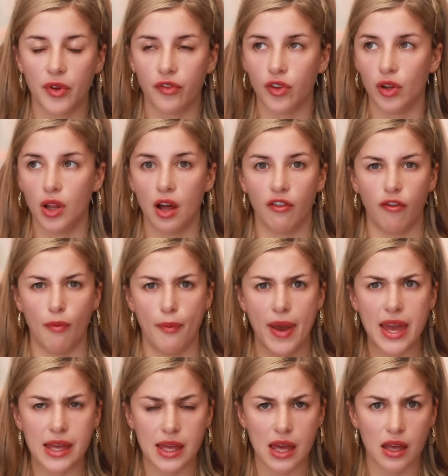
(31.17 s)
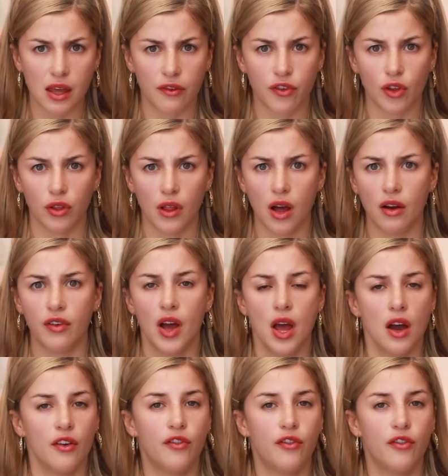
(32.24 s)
if you love baking, if you love